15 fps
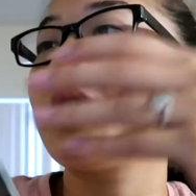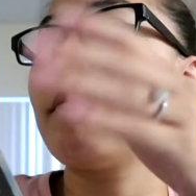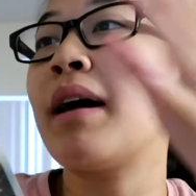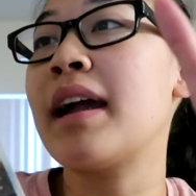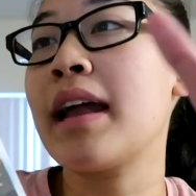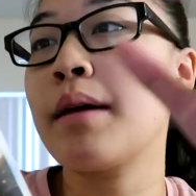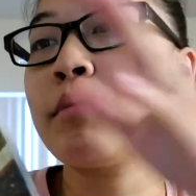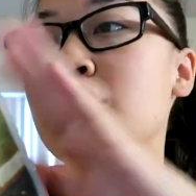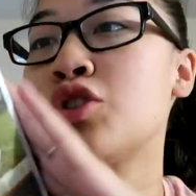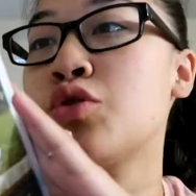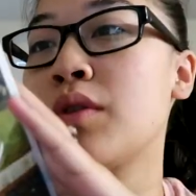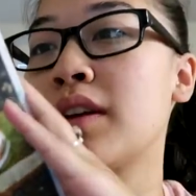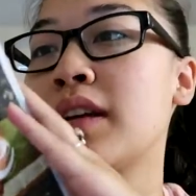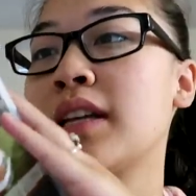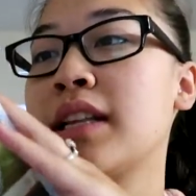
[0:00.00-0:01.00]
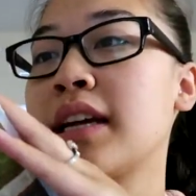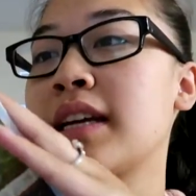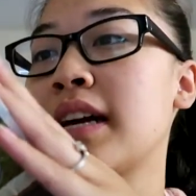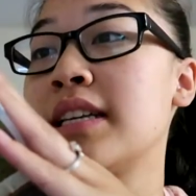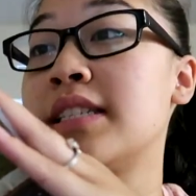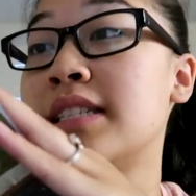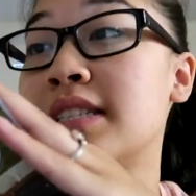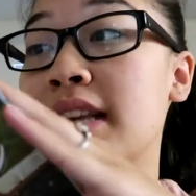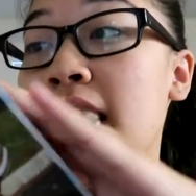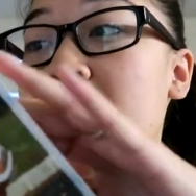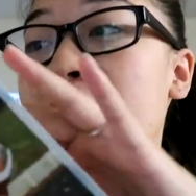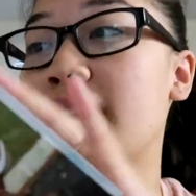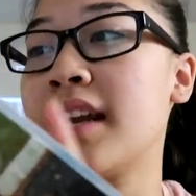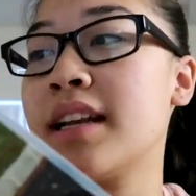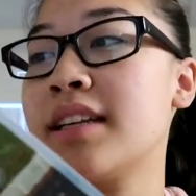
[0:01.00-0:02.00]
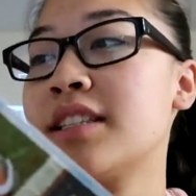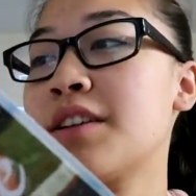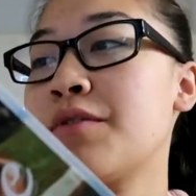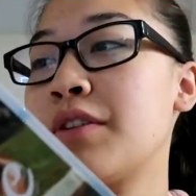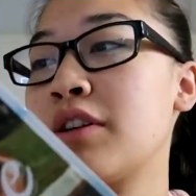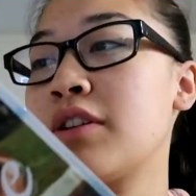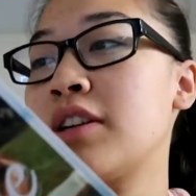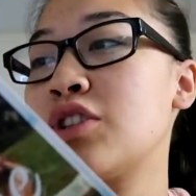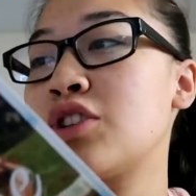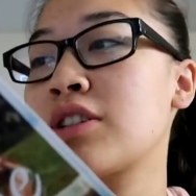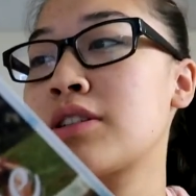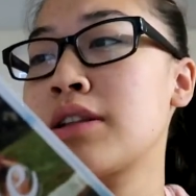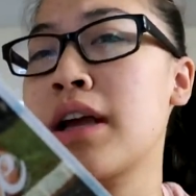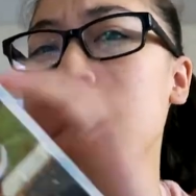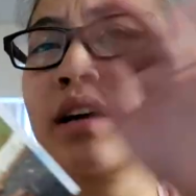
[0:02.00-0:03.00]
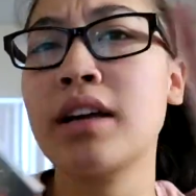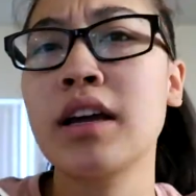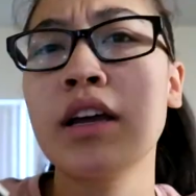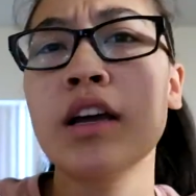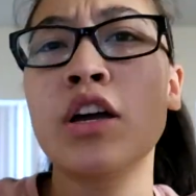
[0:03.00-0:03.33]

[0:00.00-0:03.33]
I am enjoying it. Like I said, it is a very just like